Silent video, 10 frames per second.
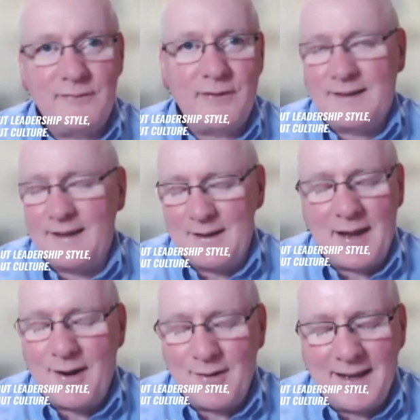In fact, they
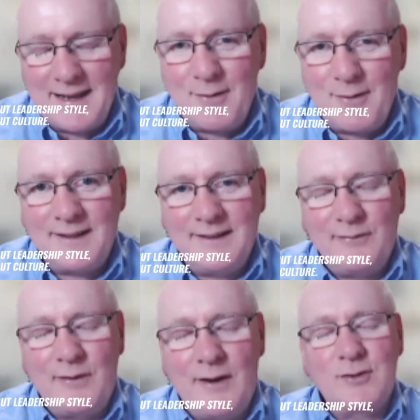inher- inherited the
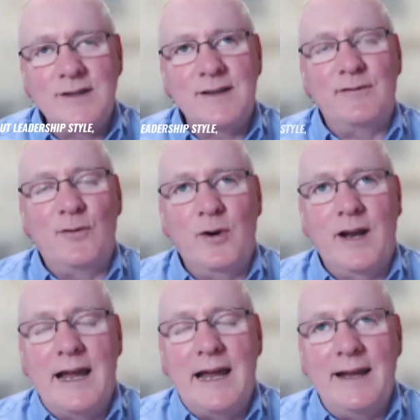factories that Ford
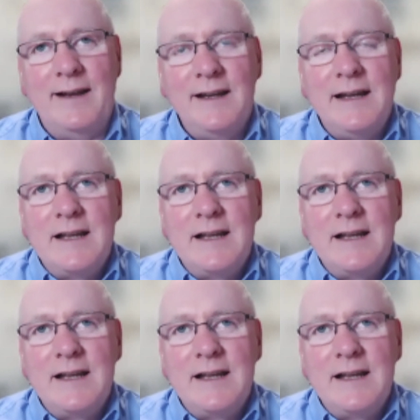had.